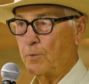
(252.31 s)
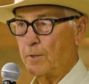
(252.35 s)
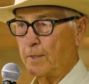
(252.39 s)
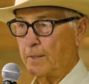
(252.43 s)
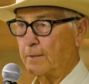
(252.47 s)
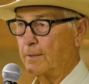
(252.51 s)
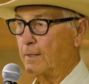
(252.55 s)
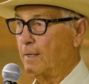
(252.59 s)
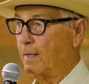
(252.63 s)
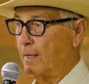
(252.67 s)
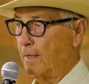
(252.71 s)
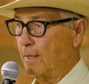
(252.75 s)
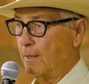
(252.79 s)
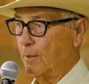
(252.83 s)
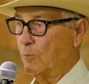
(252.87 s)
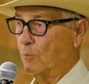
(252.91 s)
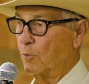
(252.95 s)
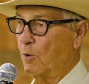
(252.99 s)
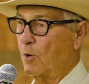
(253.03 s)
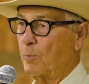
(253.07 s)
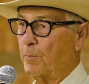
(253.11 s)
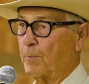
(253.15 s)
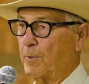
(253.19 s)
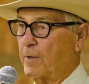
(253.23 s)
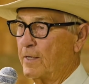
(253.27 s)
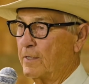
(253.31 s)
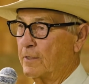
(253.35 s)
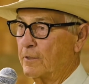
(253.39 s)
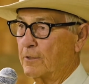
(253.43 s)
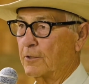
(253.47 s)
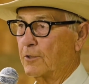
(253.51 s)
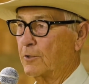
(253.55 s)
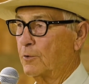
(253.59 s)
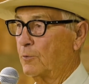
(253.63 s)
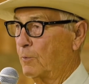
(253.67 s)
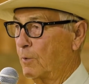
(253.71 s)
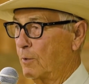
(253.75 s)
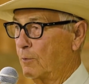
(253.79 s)
We'd rope
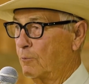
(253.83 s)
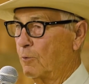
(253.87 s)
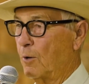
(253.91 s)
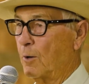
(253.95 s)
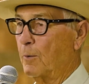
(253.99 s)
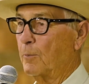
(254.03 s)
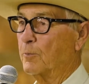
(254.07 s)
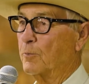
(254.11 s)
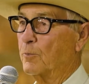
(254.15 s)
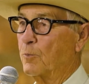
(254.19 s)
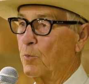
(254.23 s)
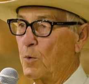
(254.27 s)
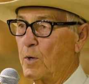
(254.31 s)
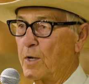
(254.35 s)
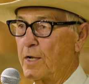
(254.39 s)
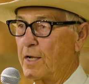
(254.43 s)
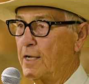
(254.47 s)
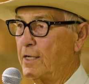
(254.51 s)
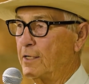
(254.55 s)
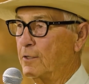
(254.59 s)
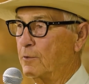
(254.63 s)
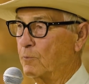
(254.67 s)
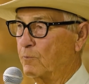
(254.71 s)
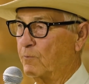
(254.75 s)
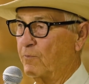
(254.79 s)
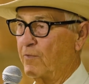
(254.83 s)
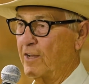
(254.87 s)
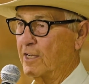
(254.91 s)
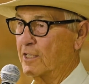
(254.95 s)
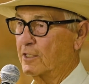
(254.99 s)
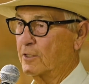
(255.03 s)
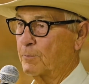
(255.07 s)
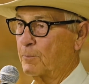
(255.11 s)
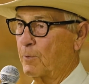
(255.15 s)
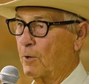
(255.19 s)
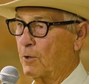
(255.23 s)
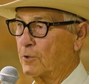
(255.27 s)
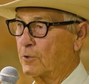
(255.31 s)
heels, we'd rope weeds,
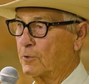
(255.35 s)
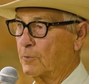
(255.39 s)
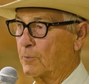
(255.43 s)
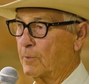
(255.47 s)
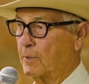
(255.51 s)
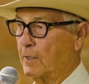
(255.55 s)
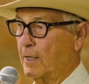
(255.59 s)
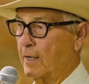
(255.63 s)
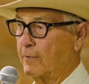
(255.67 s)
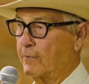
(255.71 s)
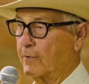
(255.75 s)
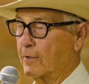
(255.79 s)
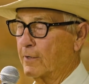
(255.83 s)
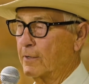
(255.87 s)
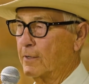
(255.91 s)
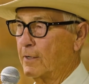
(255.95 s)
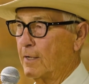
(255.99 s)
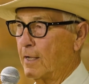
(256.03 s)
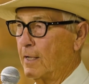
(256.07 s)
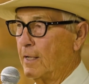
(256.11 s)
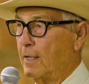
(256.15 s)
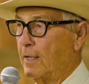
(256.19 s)
fence posts, whatever.